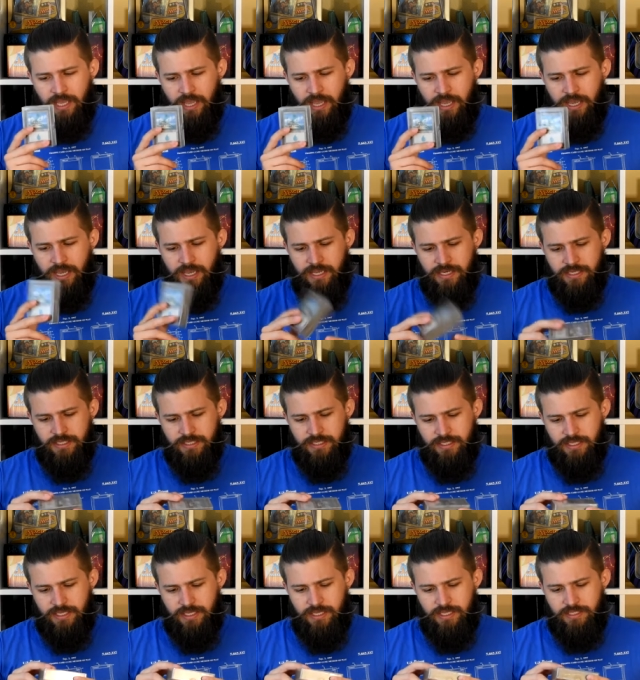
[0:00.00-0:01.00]

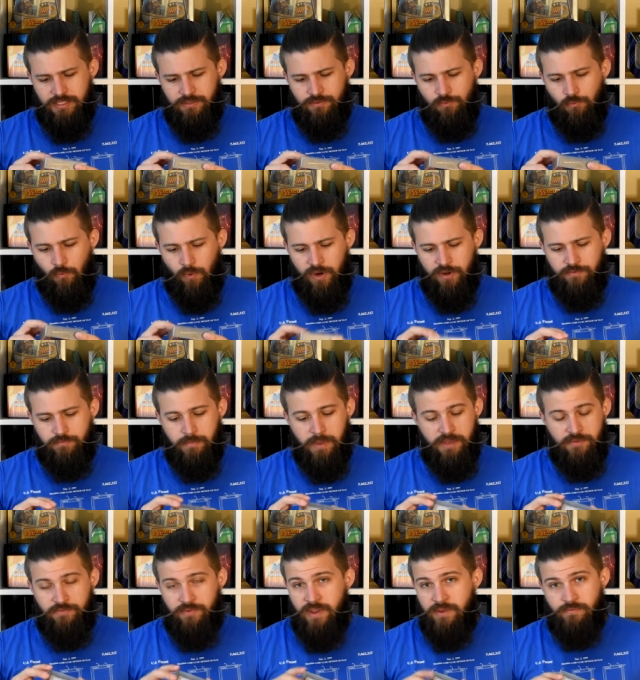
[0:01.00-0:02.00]
and it's one of
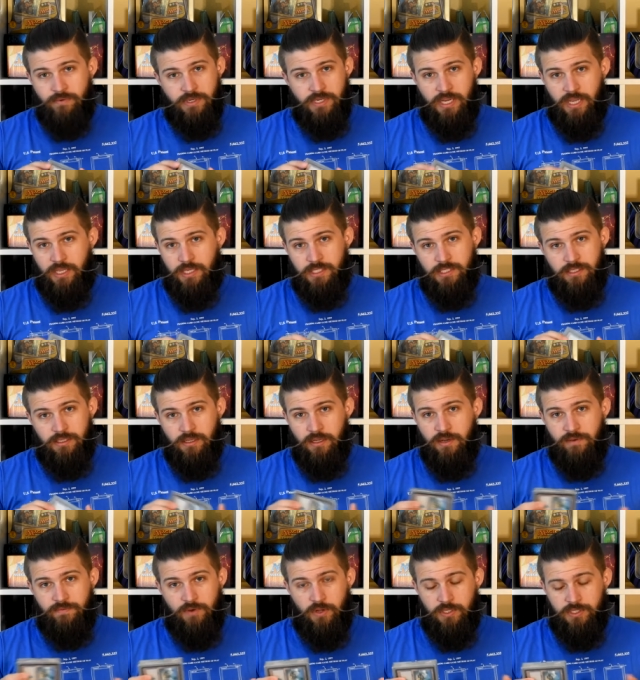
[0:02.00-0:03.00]
my favorite decks
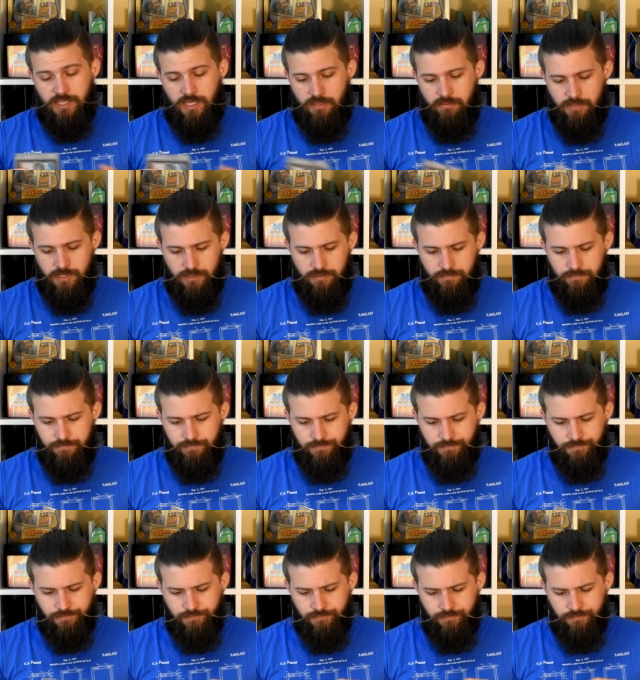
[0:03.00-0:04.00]
of all times.
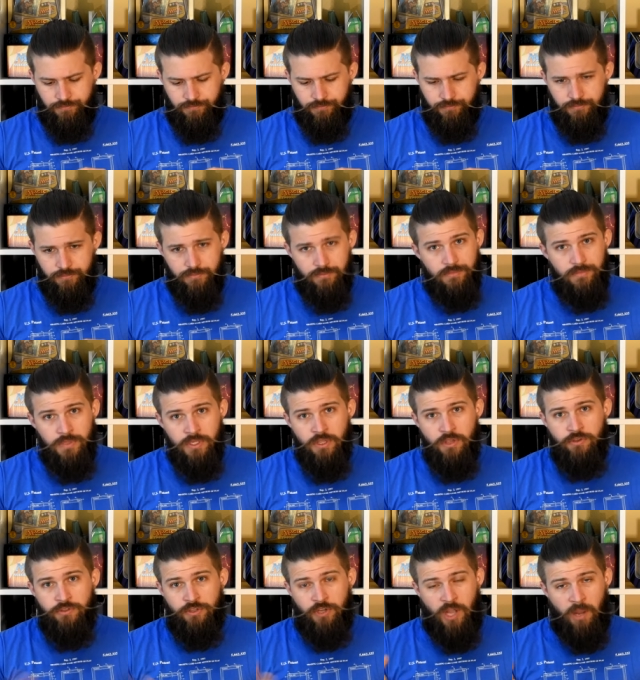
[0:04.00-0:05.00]

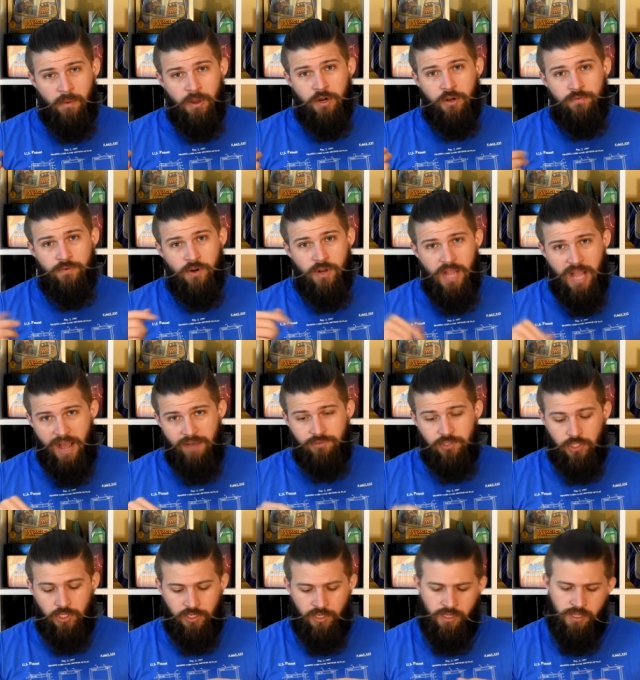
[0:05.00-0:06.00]
So come on over, have a
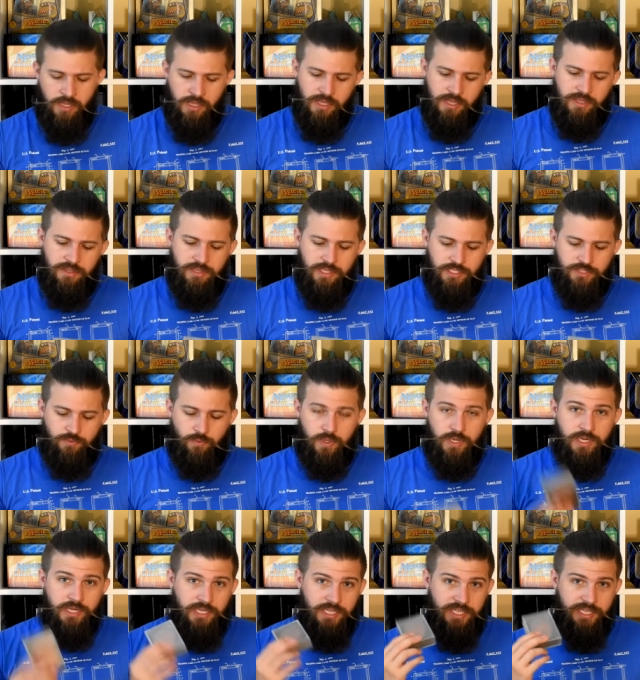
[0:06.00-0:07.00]
look. This
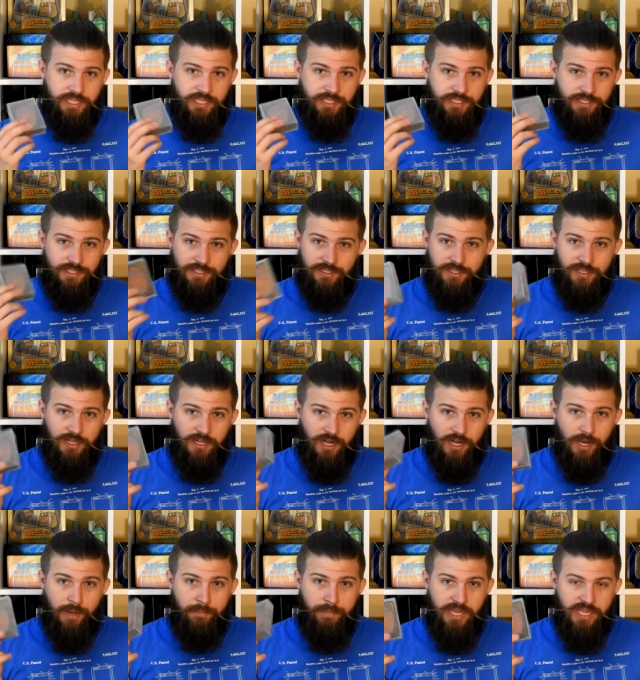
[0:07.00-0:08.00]
one is
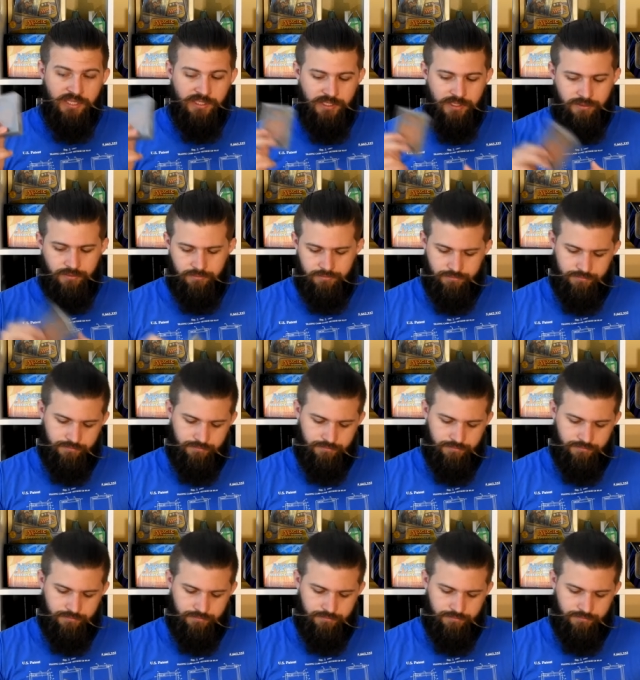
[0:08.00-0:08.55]
amazing.